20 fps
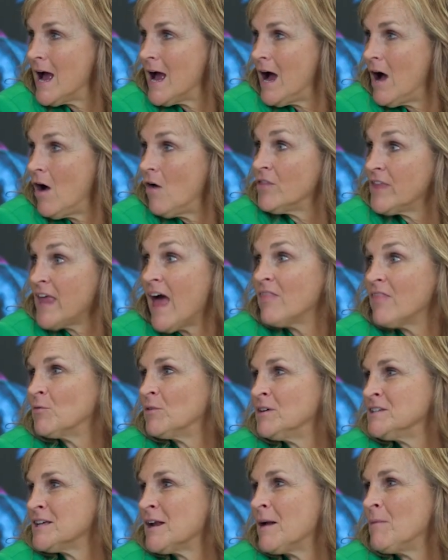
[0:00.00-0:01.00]
Oh, yeah, the
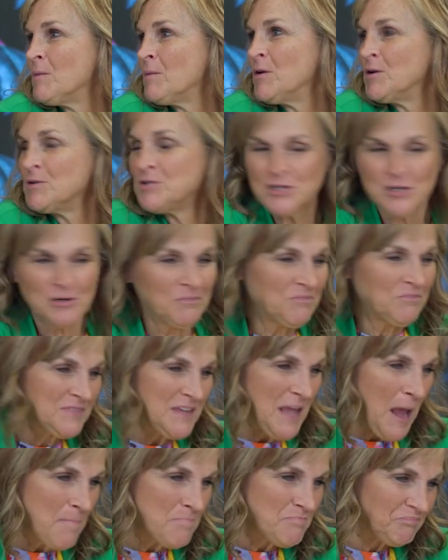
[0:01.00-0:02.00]
ones that I'm opposed to.
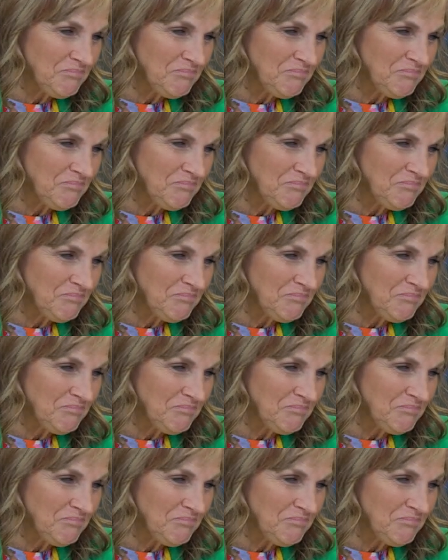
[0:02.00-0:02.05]
Yeah.